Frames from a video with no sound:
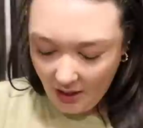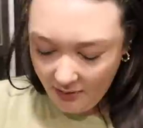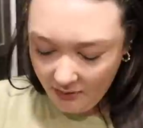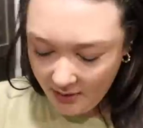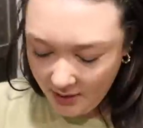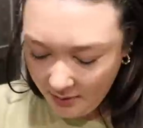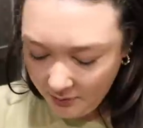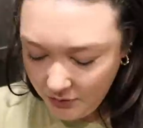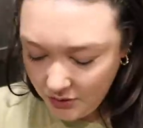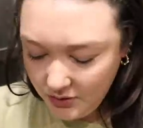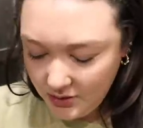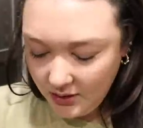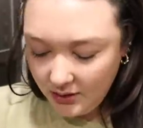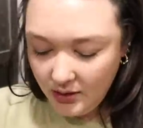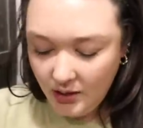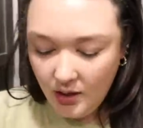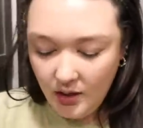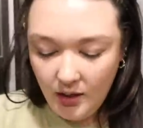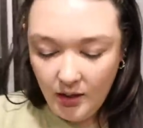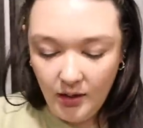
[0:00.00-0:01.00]
And then I'm
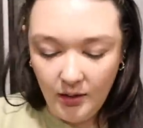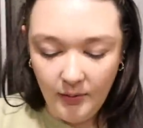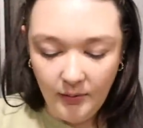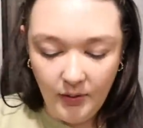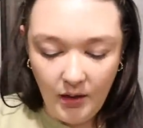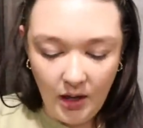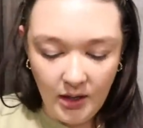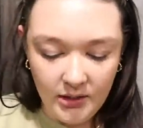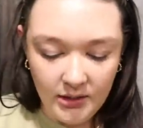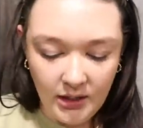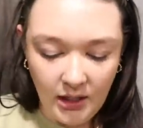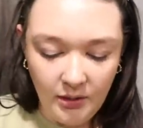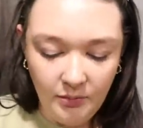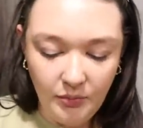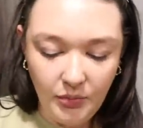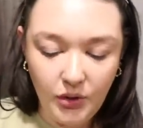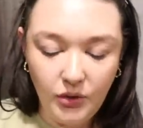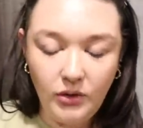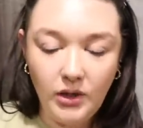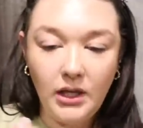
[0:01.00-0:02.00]
using the
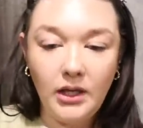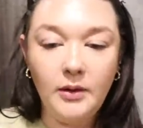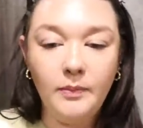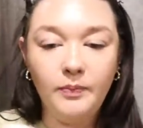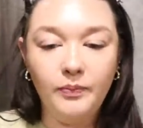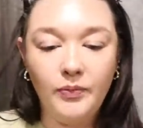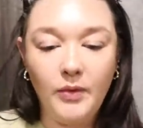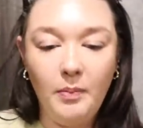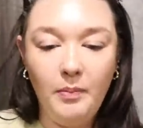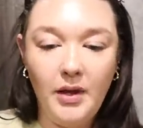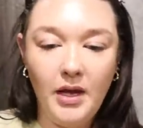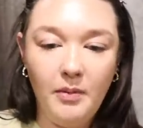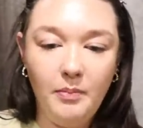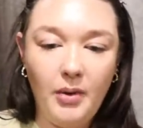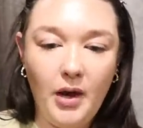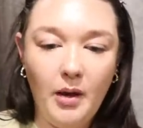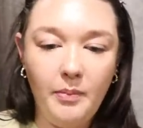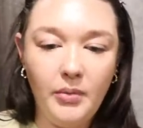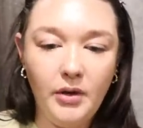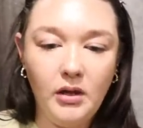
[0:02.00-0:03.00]
Undone Beauty Big
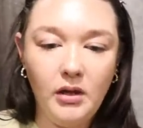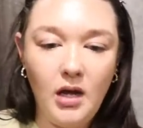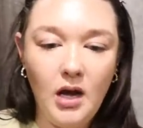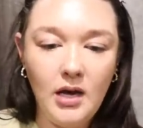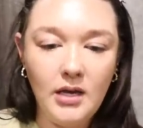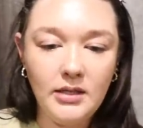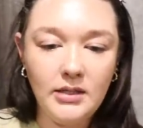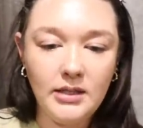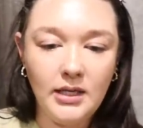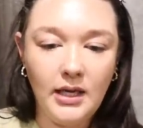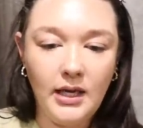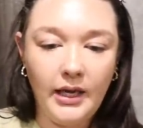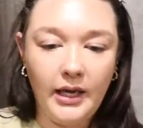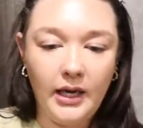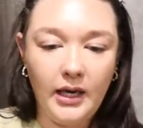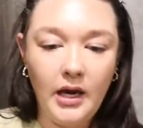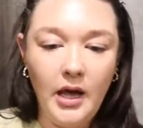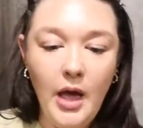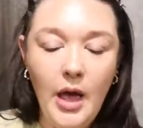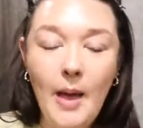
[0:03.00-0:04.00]
Papa Gloss
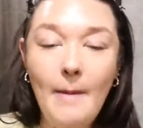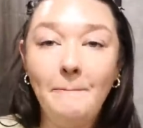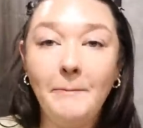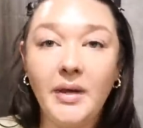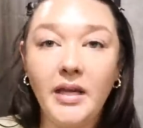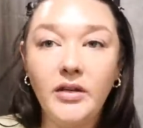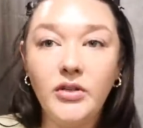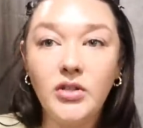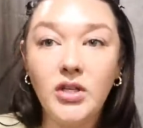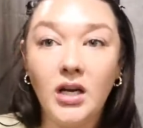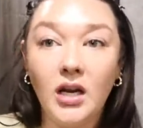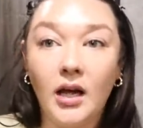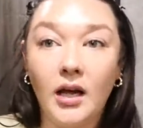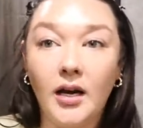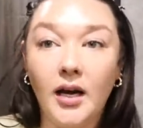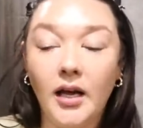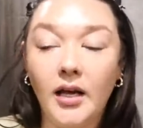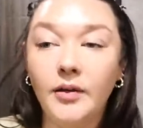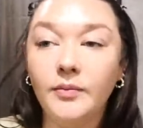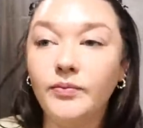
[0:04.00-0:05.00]
and Peach and
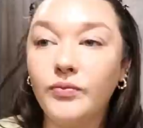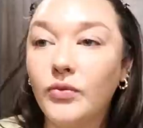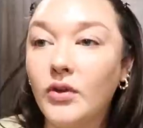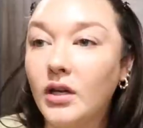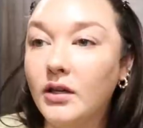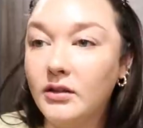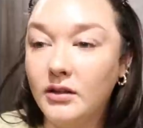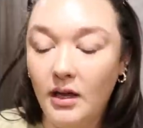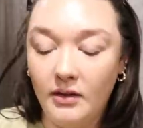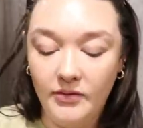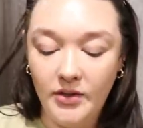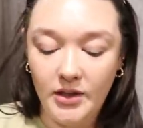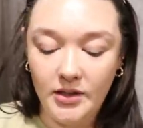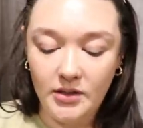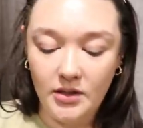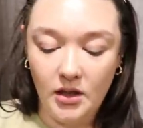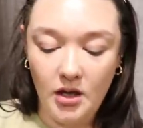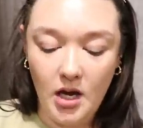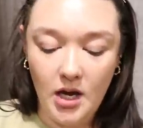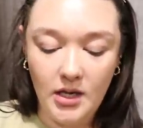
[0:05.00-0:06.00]
Honey. I love
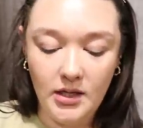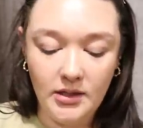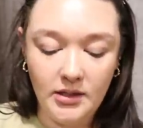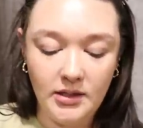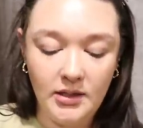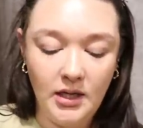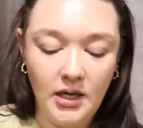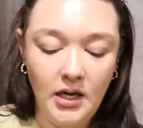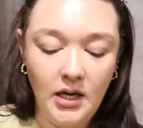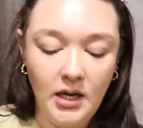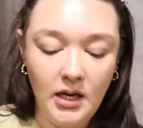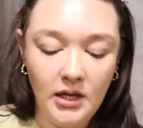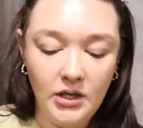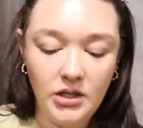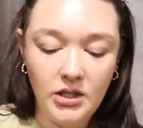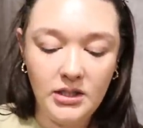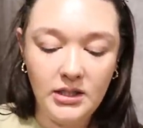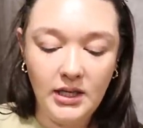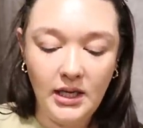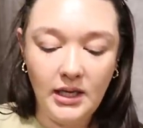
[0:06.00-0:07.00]
this gloss.
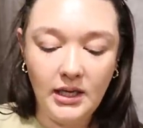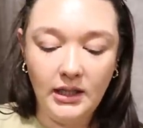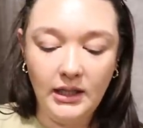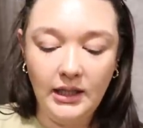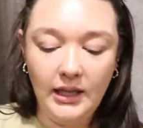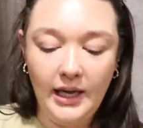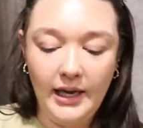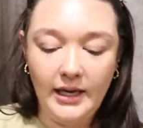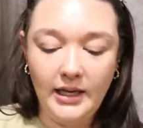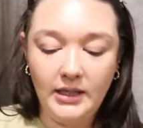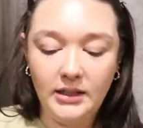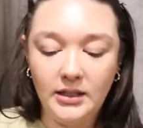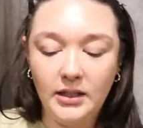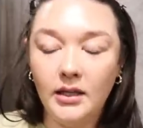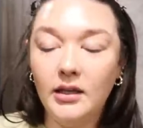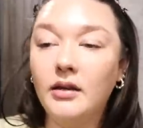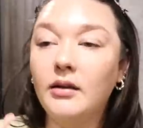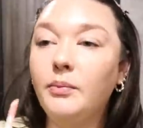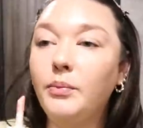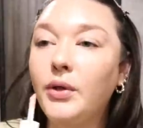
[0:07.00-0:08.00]
It's just like a
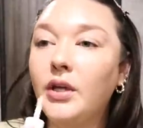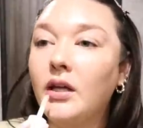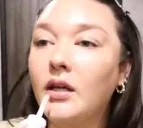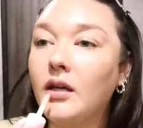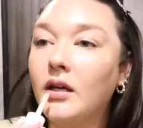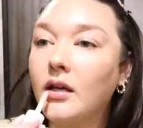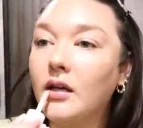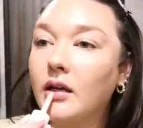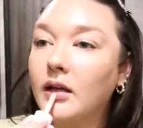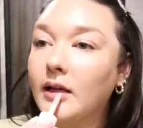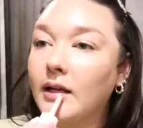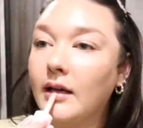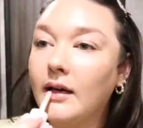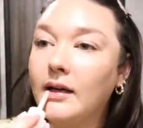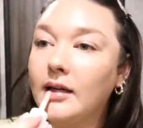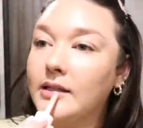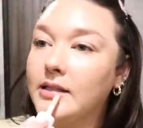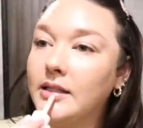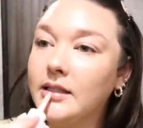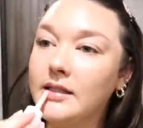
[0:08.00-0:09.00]
light pink
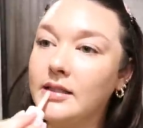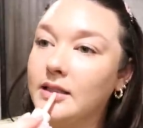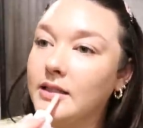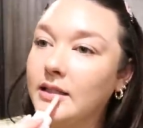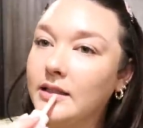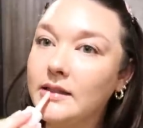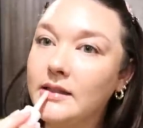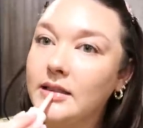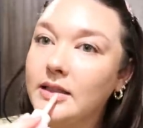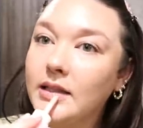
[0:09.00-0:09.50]
gloss and it's not